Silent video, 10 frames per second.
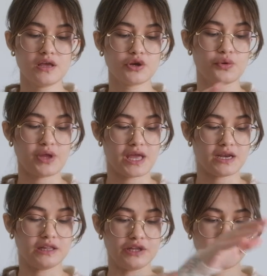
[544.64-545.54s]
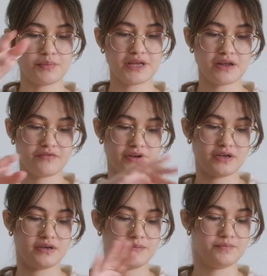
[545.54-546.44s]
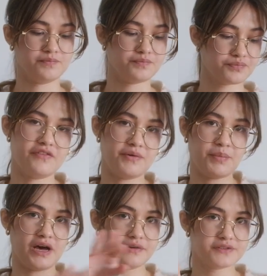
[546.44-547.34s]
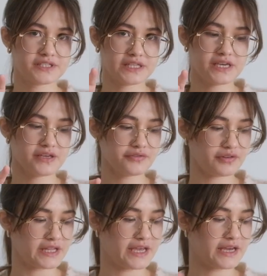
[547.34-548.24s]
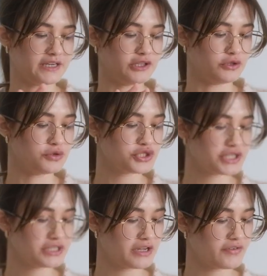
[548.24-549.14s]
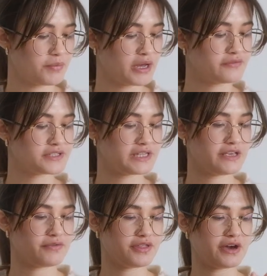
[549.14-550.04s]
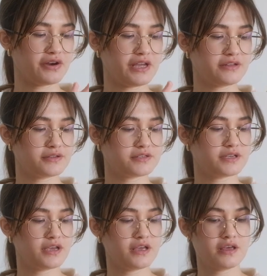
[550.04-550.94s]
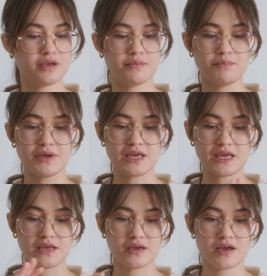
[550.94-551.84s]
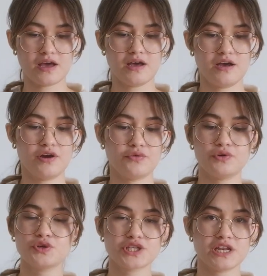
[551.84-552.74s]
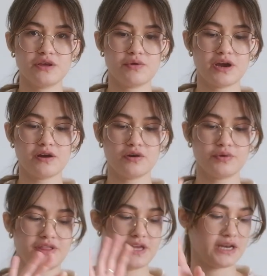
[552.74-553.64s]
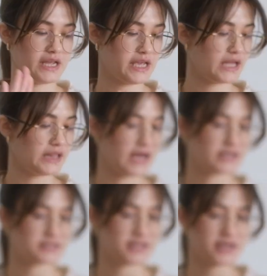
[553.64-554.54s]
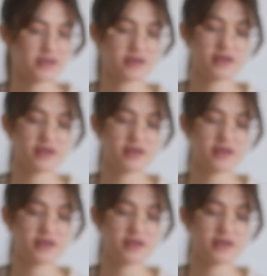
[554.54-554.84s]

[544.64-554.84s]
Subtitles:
create a little bit of a puff sleeve, like an illusion of a puff sleeve without it being ruched anywhere or with any elastic.